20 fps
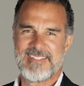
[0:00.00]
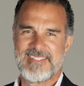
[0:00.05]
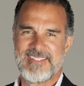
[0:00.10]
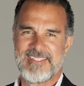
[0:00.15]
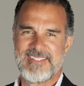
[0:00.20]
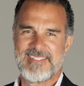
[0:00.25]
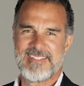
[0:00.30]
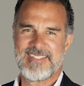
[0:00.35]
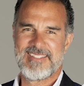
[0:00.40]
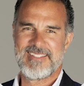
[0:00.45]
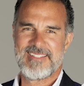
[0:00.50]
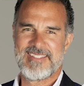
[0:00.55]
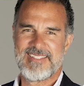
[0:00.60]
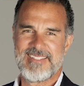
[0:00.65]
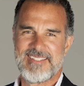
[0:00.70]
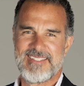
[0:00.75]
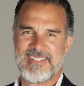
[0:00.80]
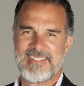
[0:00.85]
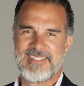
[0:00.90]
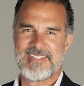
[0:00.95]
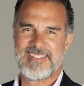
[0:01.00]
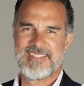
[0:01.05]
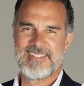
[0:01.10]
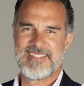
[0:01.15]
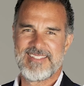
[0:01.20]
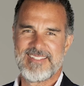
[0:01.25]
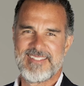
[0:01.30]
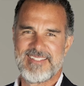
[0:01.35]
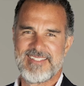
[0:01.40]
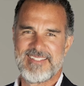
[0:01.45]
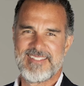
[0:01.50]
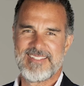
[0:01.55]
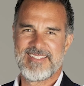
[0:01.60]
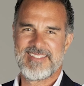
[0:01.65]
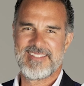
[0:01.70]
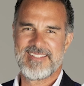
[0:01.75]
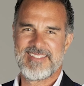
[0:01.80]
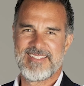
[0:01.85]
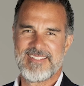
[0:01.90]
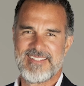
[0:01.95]
No way. You knew
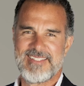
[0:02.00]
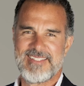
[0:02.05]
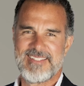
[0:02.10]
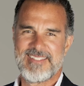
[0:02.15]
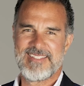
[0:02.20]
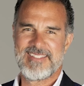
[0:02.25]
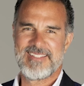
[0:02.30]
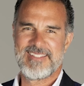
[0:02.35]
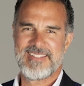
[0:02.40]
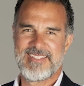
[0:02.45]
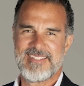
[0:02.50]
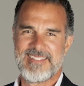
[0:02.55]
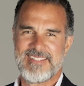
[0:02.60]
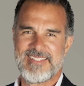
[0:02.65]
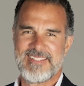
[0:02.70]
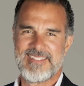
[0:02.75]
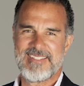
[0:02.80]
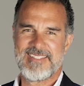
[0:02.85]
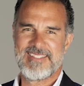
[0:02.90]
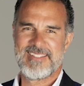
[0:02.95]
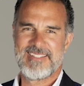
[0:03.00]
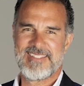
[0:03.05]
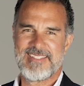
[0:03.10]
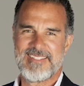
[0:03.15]
the answer to that already, though, right?